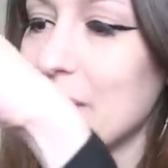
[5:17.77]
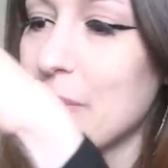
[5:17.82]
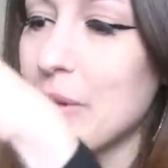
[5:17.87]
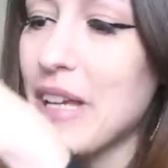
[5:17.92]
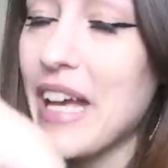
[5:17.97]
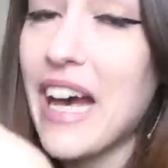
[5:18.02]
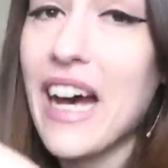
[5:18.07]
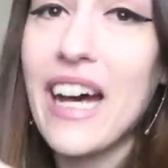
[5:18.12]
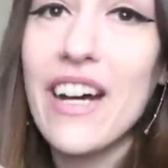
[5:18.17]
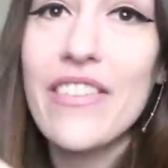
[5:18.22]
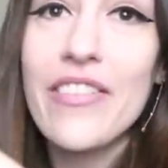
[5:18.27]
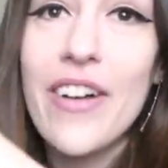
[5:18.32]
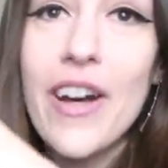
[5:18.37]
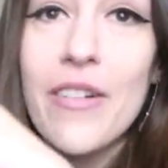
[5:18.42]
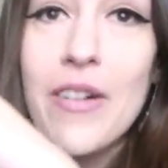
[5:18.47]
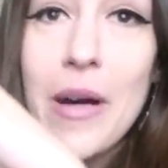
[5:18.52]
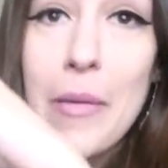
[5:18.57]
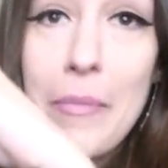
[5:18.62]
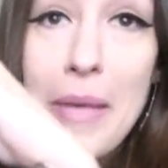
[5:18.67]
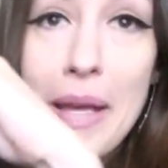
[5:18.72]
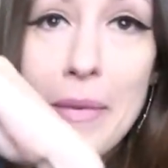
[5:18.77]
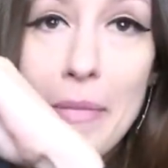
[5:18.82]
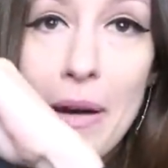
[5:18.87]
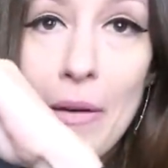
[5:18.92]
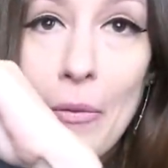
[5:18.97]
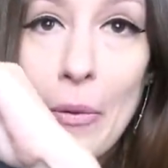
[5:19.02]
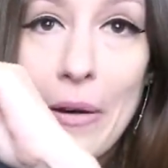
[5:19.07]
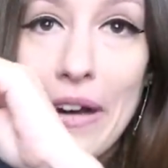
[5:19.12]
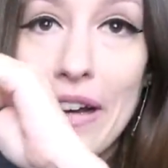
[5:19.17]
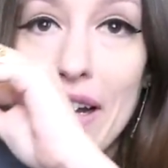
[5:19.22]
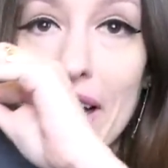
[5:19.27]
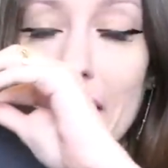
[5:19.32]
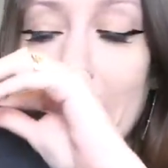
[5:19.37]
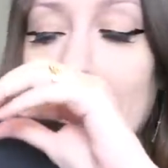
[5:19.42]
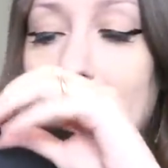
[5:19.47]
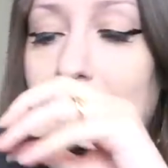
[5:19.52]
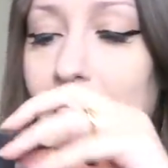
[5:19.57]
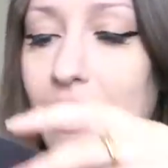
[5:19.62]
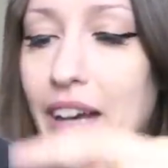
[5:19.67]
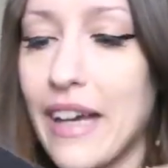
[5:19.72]
we have our paperwork,
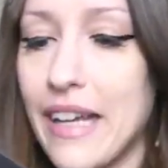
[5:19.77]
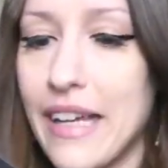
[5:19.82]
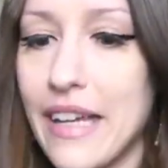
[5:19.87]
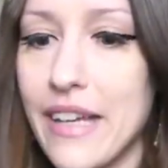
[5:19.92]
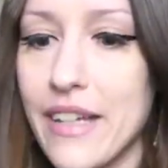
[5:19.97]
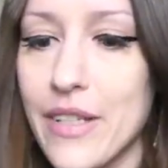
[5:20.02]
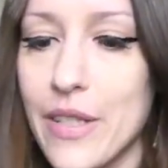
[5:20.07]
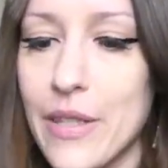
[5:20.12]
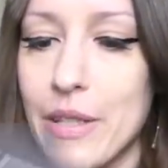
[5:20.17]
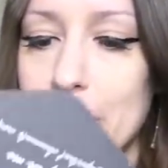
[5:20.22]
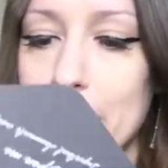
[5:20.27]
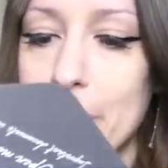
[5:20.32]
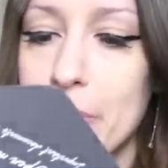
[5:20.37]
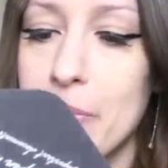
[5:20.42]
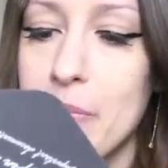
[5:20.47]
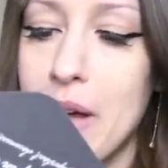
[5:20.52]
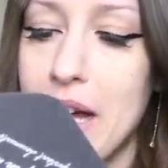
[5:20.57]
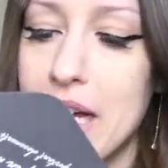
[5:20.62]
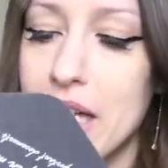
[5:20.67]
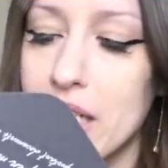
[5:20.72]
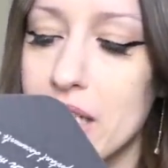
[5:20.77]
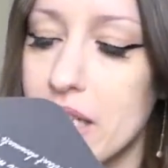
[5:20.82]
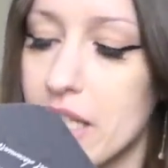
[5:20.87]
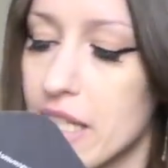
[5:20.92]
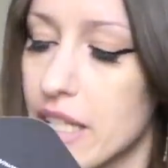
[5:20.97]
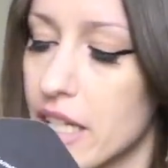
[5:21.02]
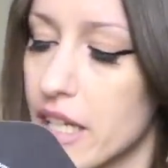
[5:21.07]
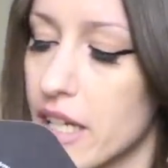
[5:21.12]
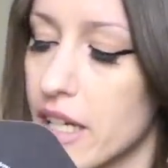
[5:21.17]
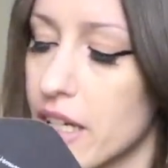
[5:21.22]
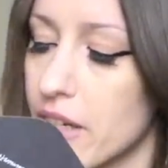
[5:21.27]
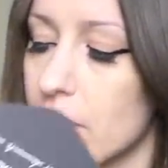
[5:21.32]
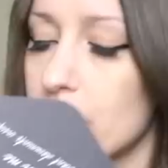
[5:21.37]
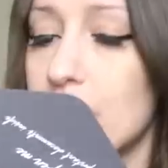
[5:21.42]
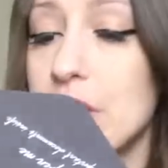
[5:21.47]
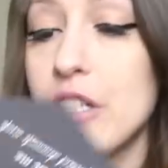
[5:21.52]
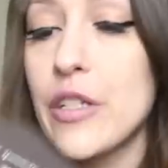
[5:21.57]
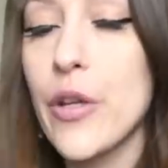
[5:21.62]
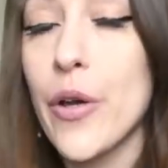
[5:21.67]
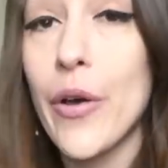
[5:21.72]
uh, I assume, and
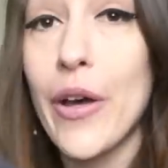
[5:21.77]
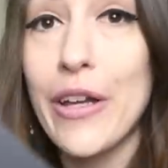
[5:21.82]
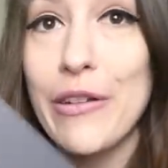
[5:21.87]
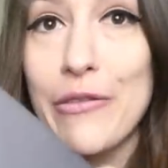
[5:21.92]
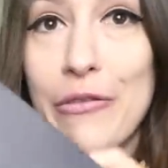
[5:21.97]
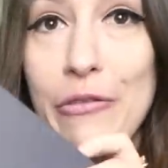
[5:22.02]
return